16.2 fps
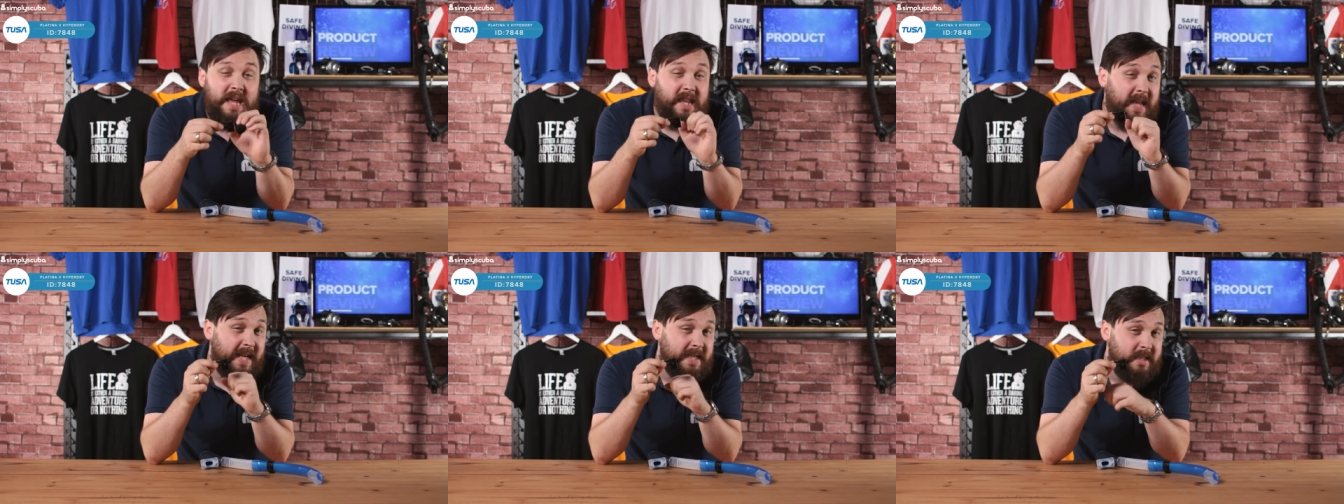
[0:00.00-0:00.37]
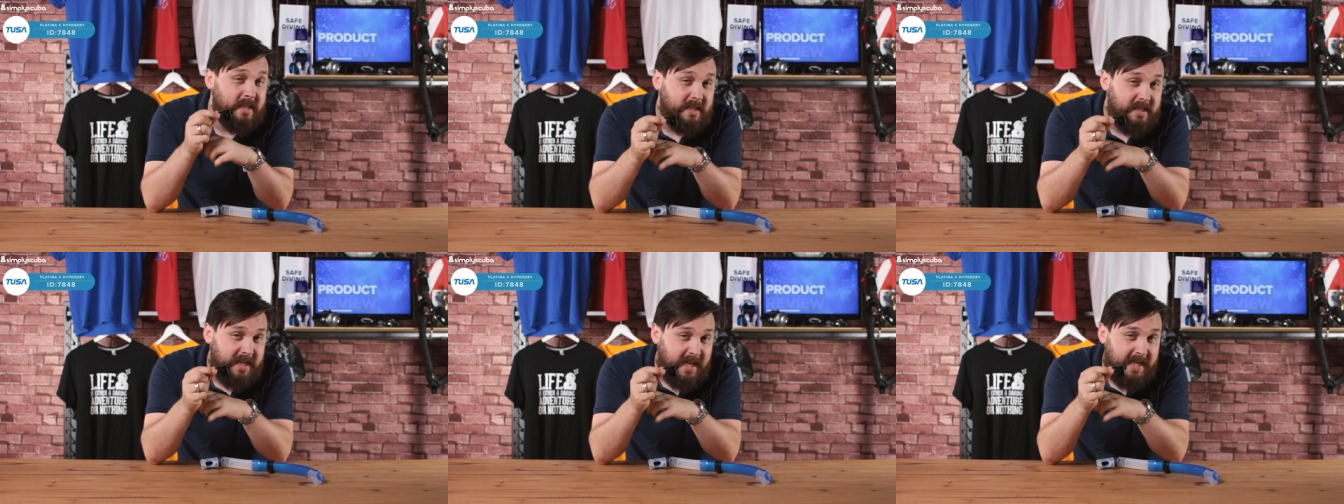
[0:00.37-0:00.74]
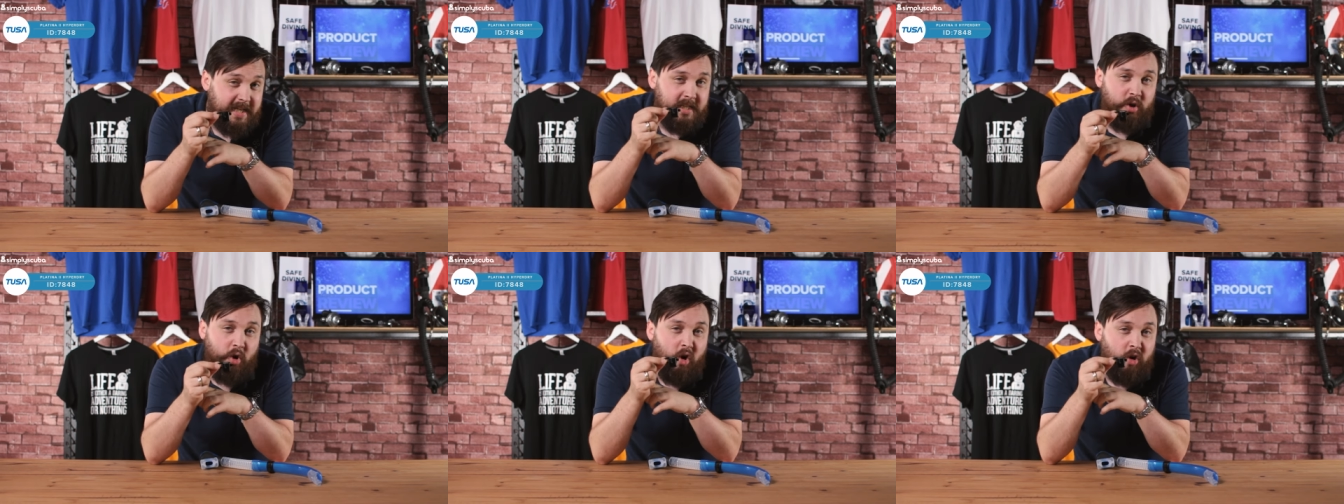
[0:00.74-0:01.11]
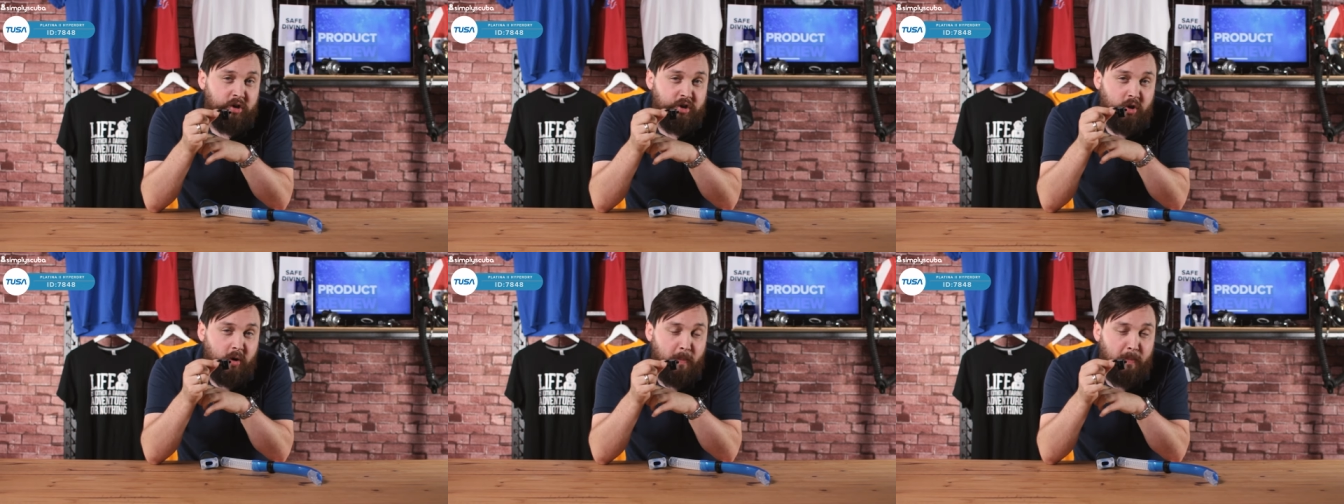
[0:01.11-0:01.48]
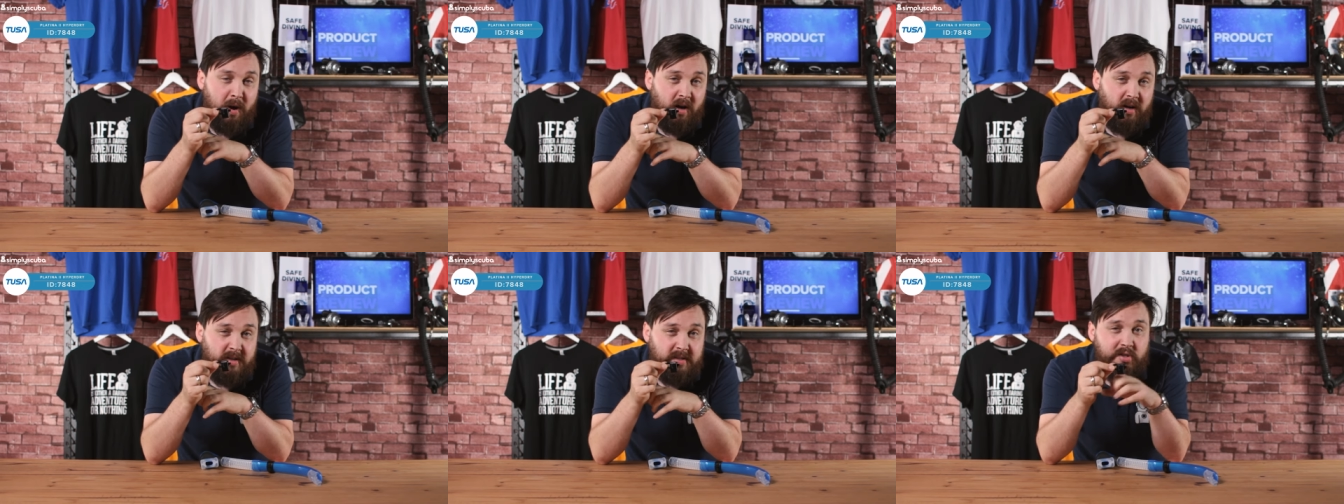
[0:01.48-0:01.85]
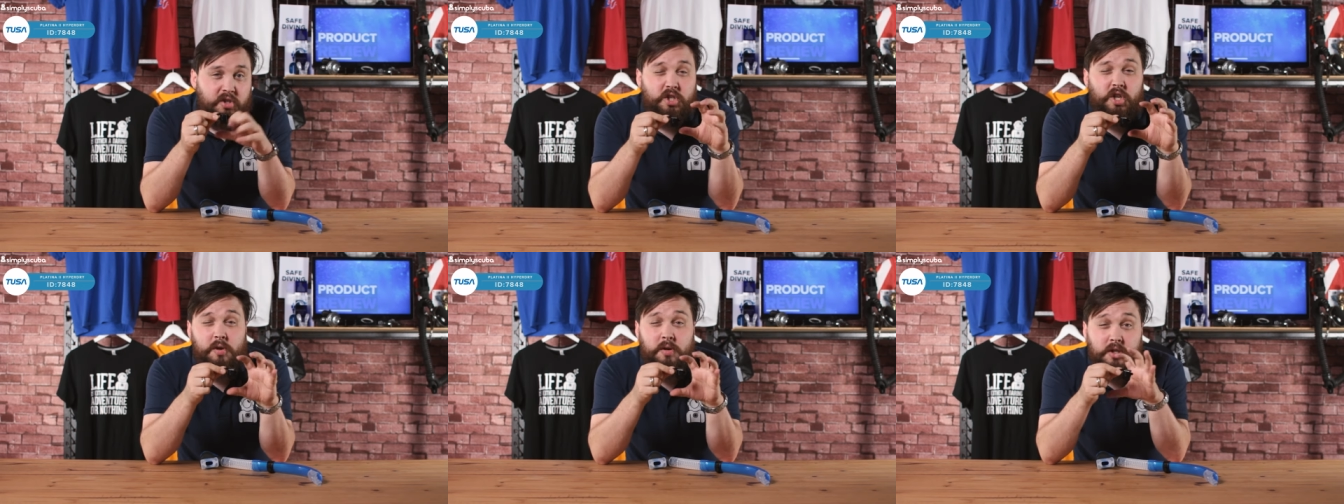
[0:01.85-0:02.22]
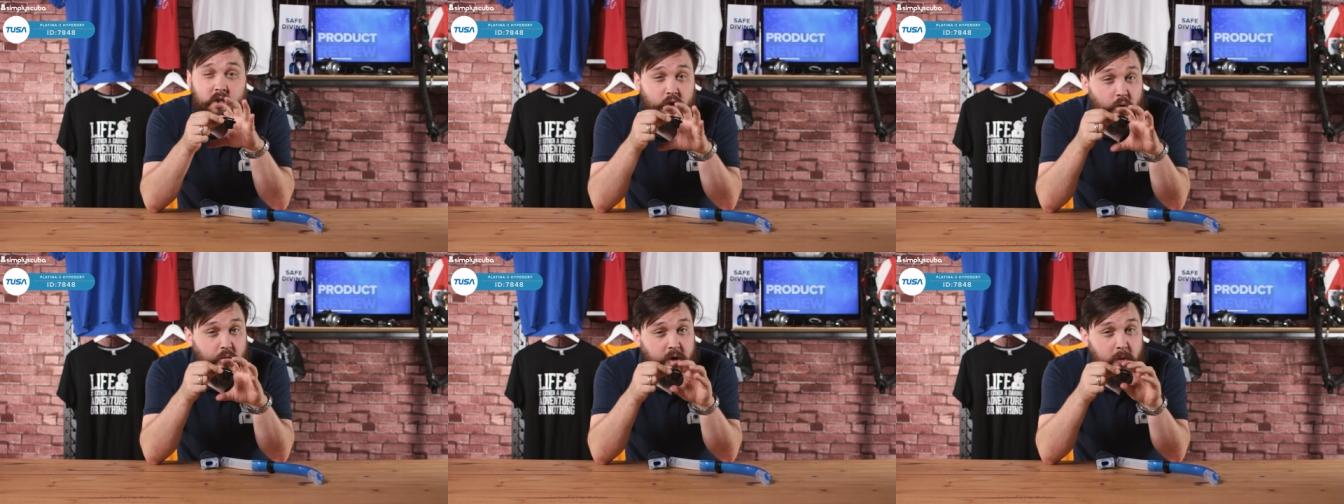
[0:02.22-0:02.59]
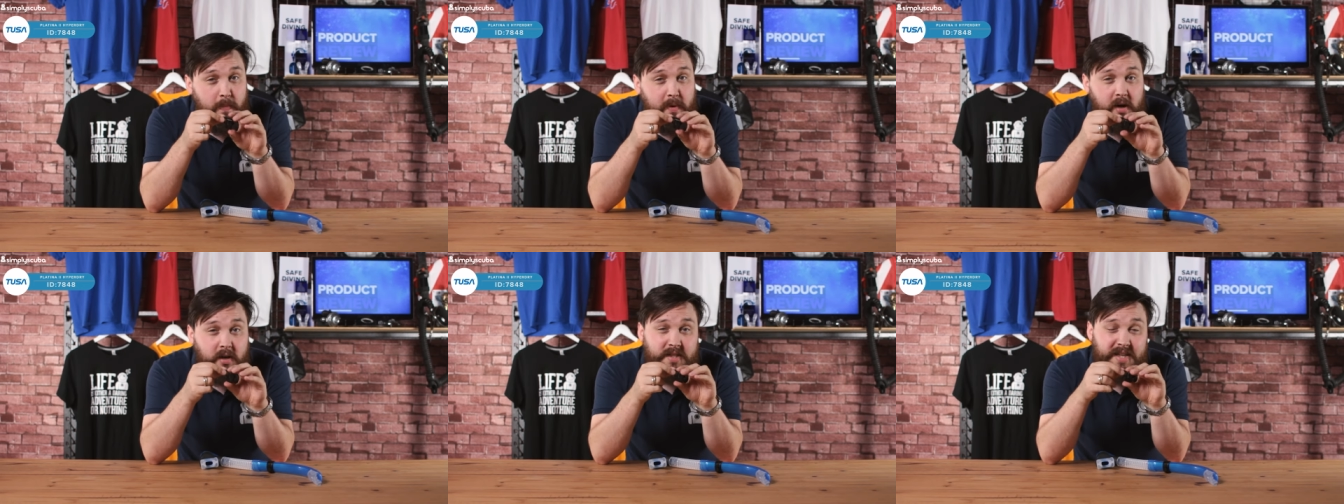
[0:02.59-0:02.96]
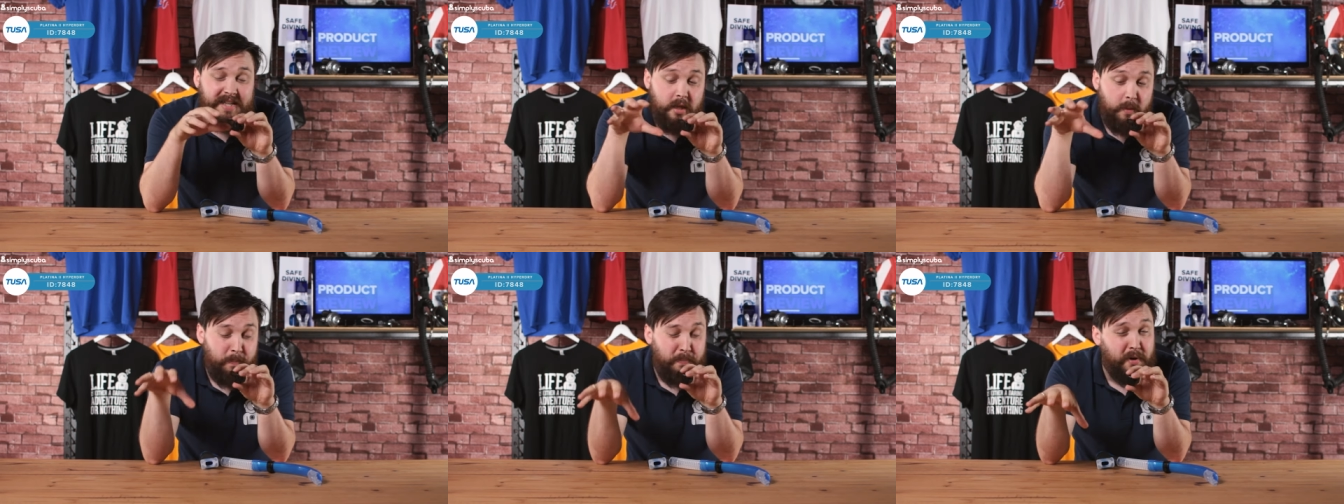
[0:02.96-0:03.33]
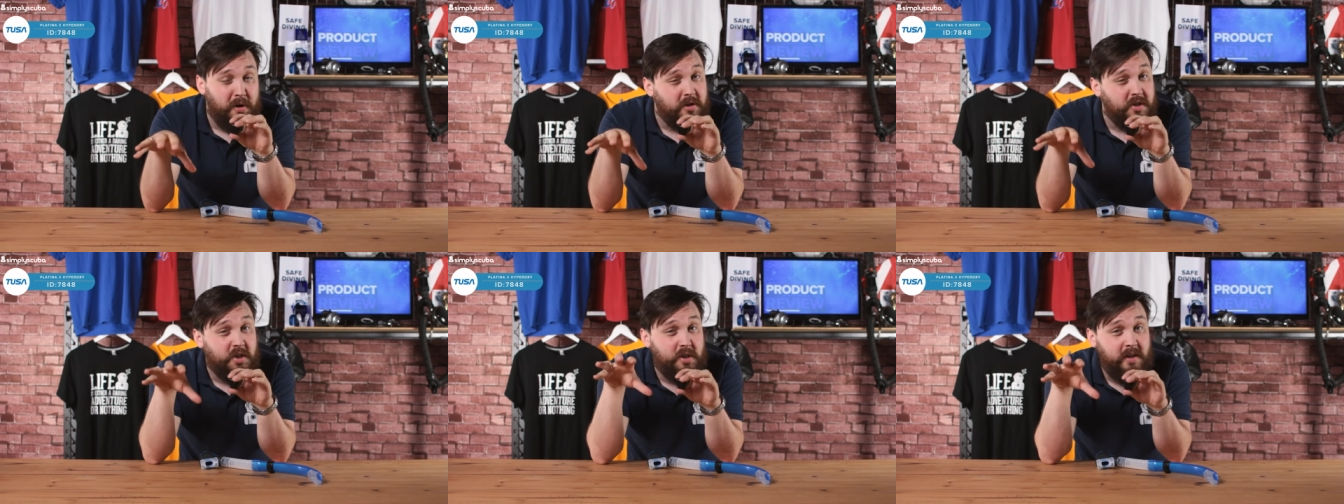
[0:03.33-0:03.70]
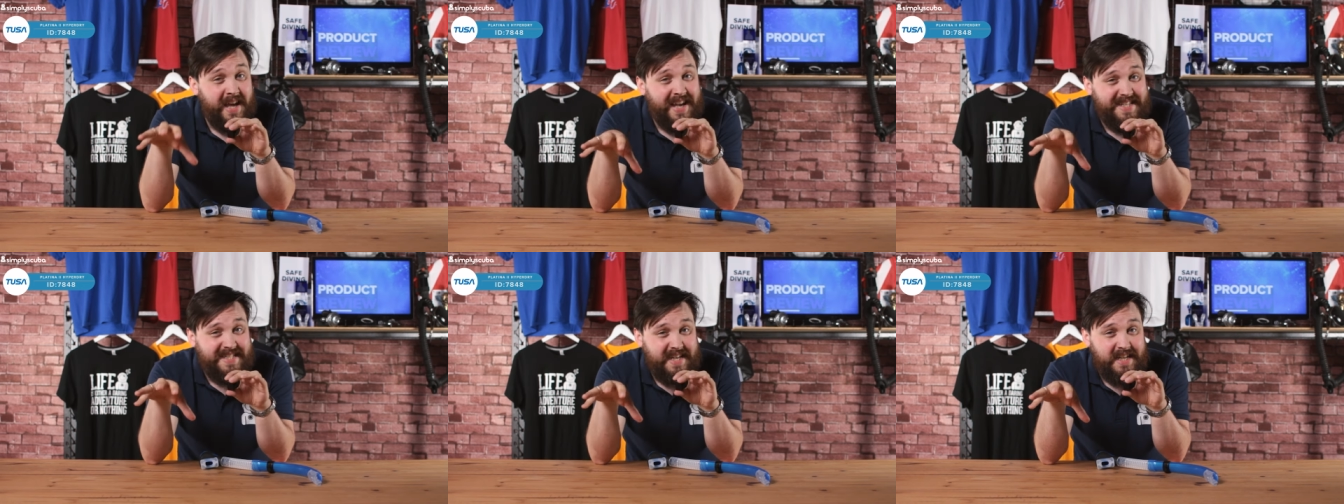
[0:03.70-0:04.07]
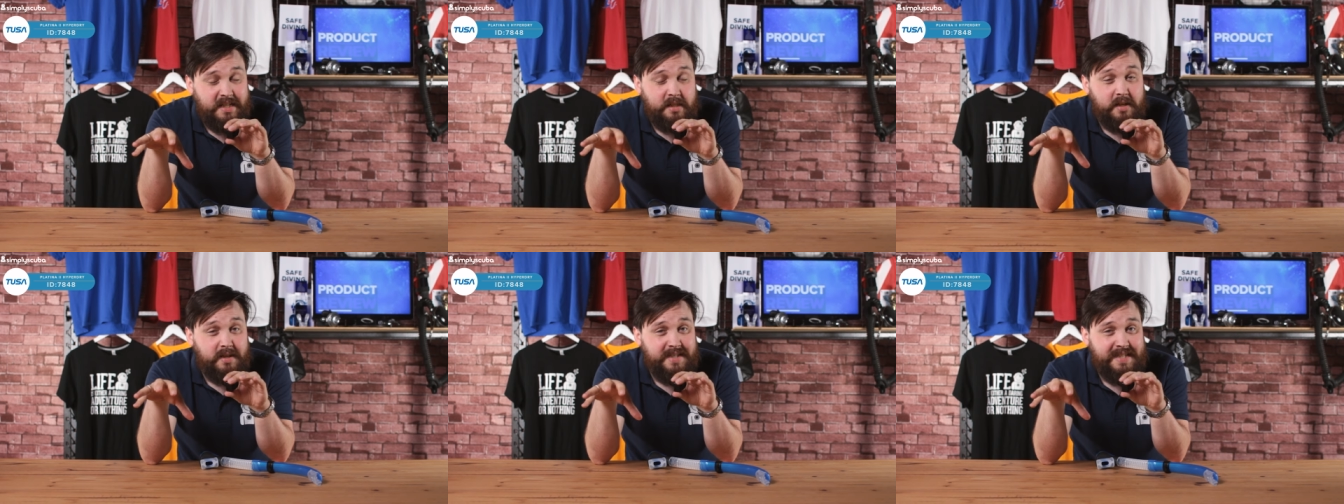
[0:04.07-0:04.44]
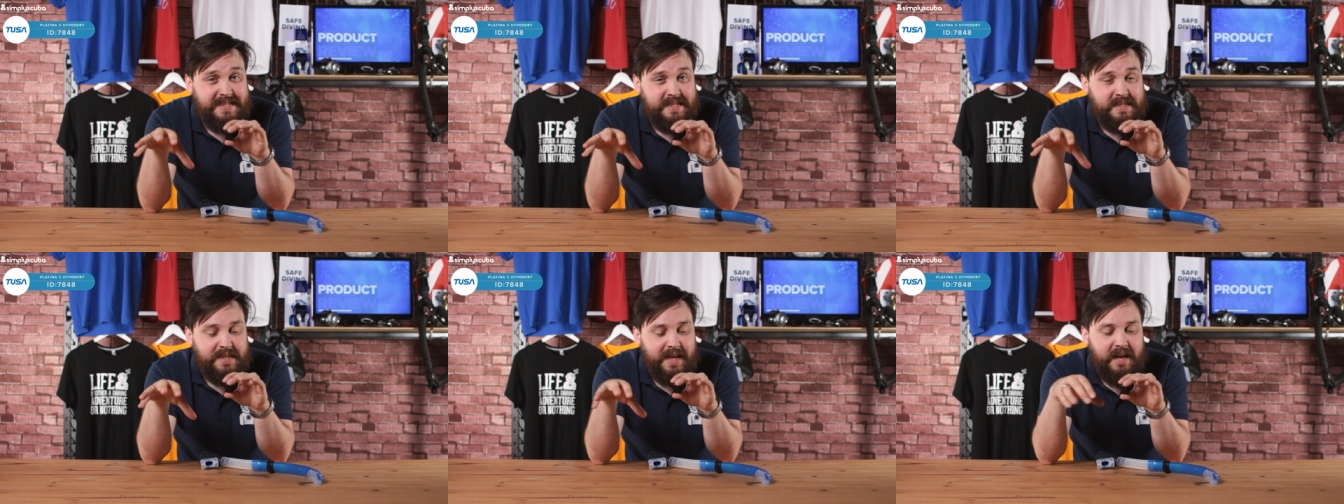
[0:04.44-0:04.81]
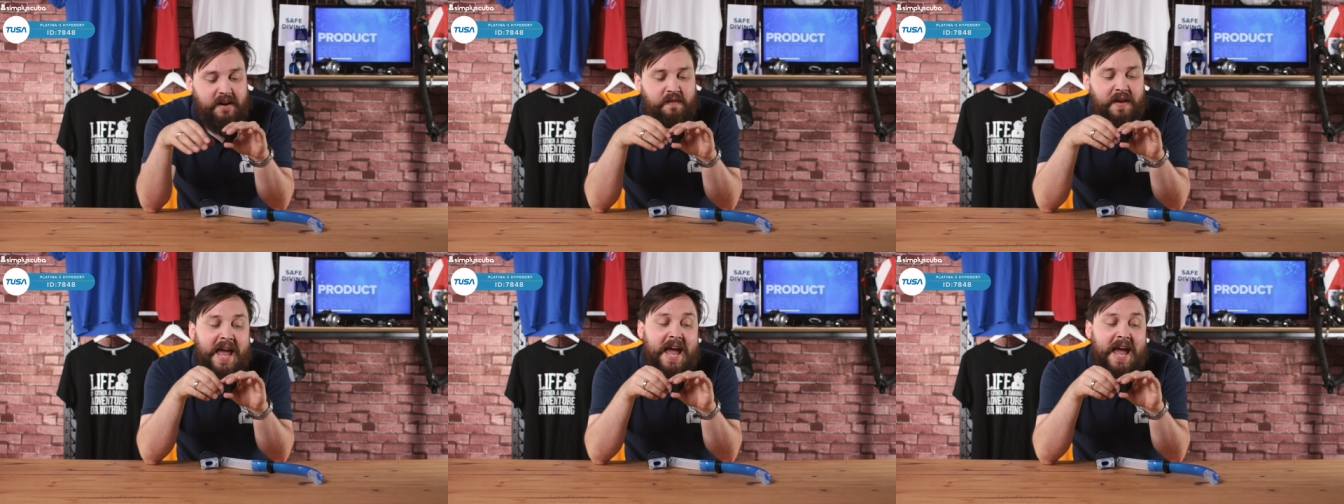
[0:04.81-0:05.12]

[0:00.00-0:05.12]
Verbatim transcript: That stays on your mask, so you can store your mask in the box, so that stays nice and safe.